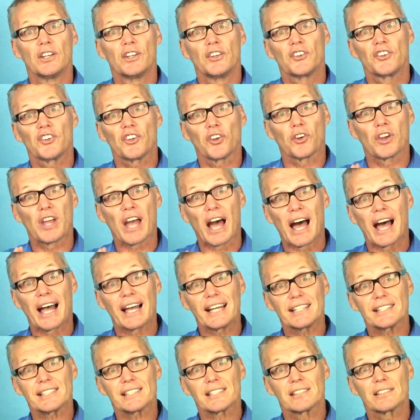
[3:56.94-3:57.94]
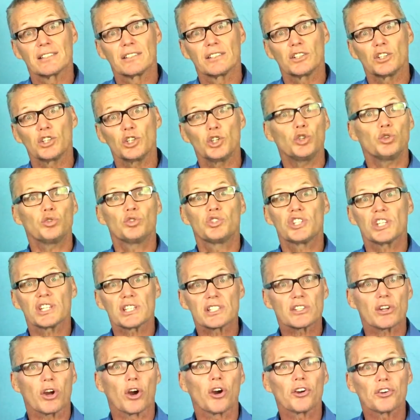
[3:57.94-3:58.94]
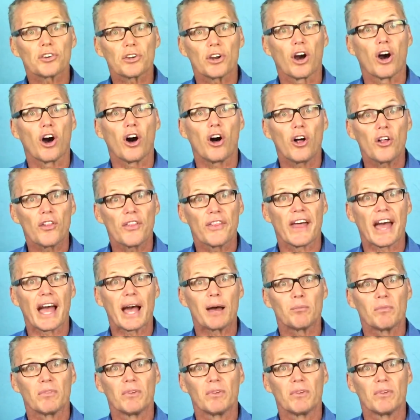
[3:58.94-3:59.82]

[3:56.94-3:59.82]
So, guys, you just aren't all that